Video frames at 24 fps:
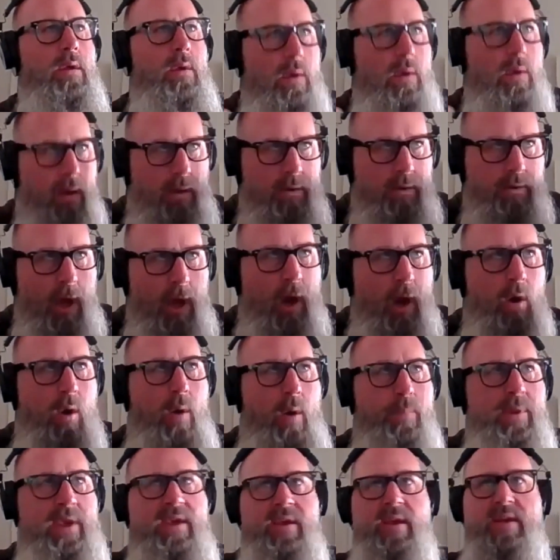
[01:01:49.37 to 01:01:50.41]

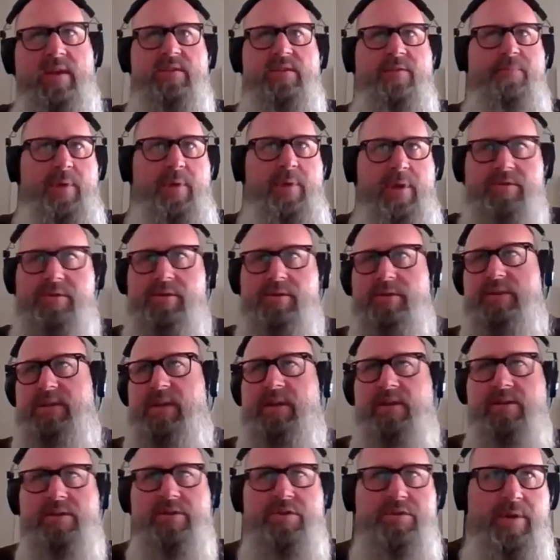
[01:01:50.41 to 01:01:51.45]
know because of pictures and
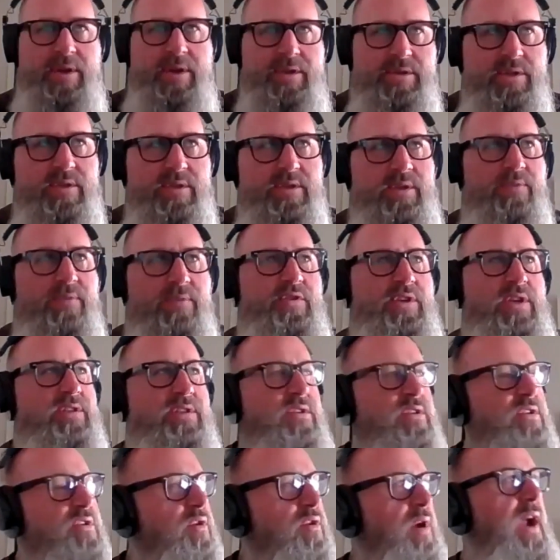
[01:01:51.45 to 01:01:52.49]
illustrations of
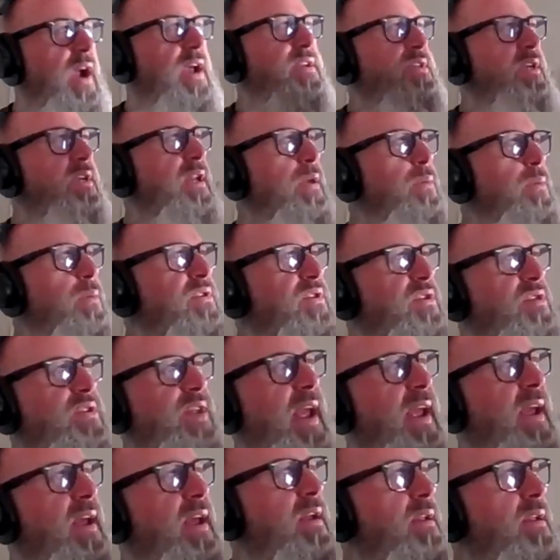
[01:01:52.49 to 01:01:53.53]
Jesus Christ. And he was
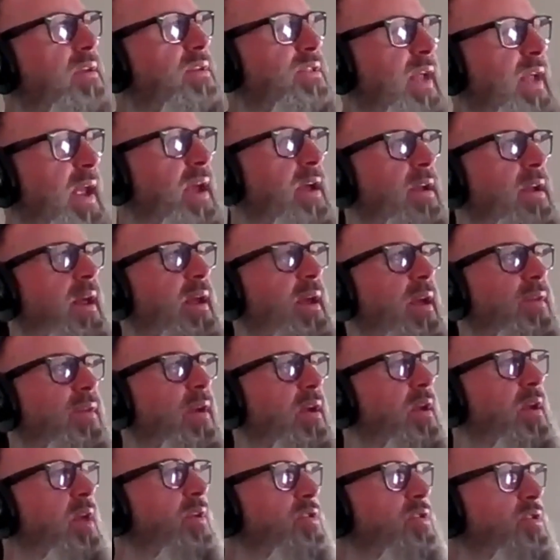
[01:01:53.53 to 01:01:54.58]
standing in the
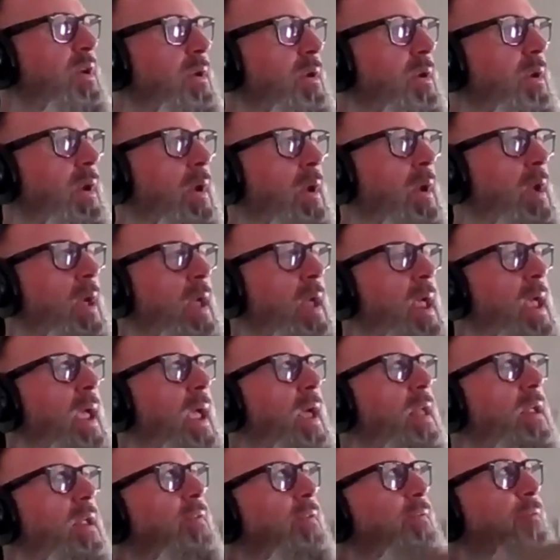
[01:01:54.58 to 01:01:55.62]
kitchen,
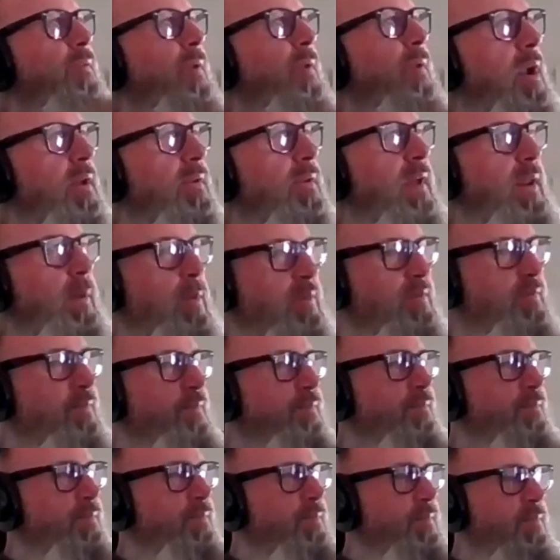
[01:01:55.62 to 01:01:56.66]
and in front of, he was
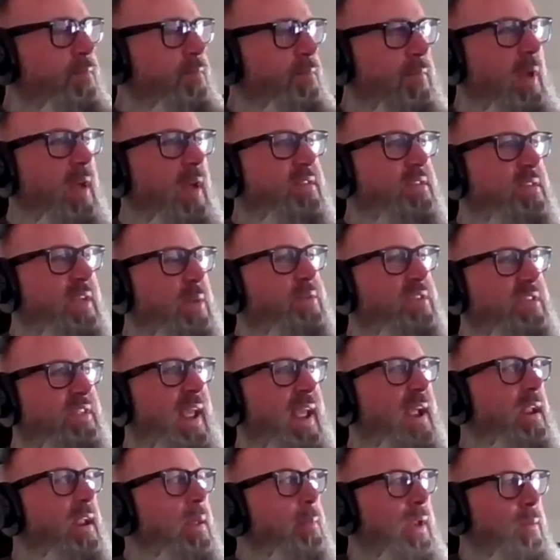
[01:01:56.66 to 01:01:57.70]

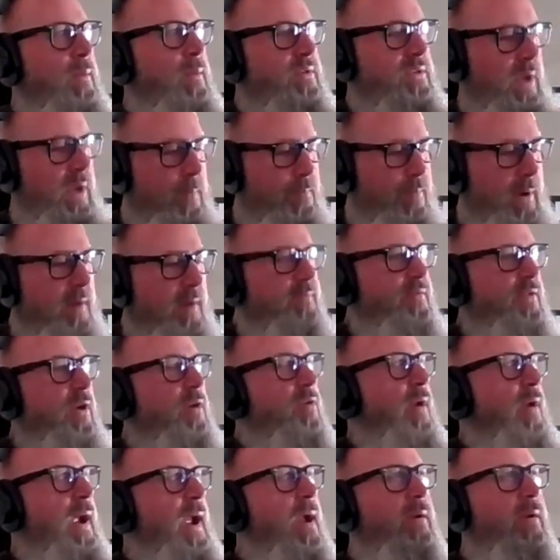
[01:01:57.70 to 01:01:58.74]
standing, but he was above the
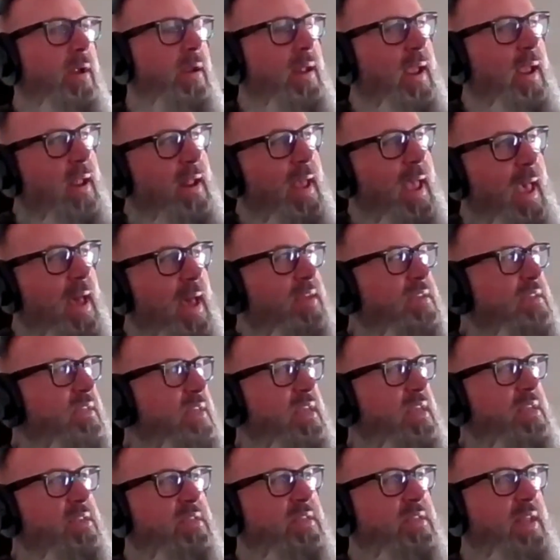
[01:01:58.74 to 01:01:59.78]
ground. And as
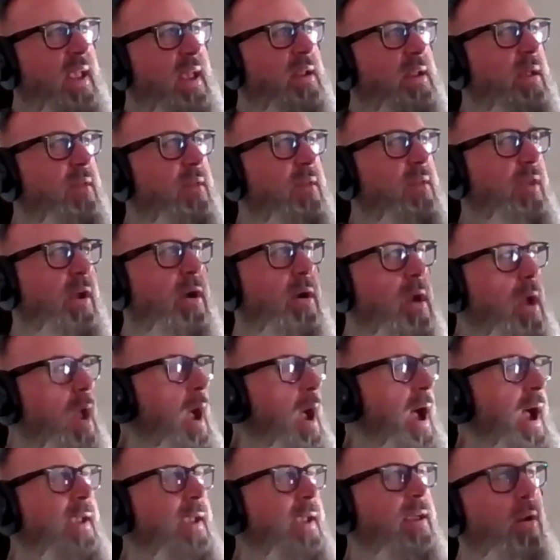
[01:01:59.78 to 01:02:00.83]
he's standing there,
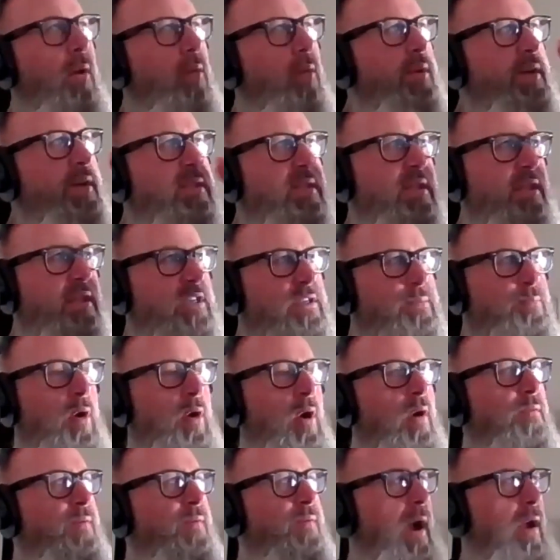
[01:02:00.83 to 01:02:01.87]
I can only see his
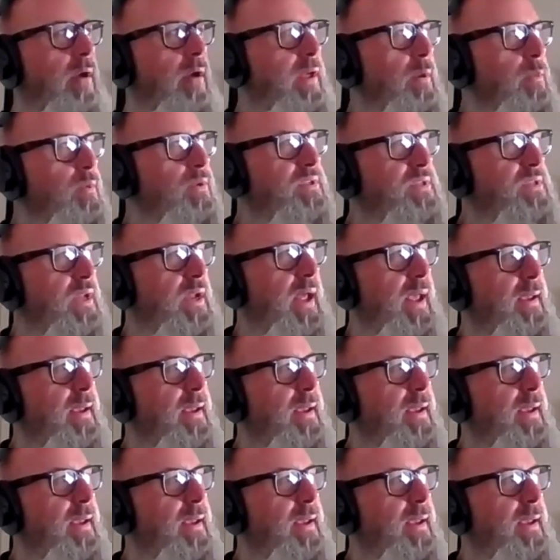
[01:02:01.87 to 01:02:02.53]
profile. He was in a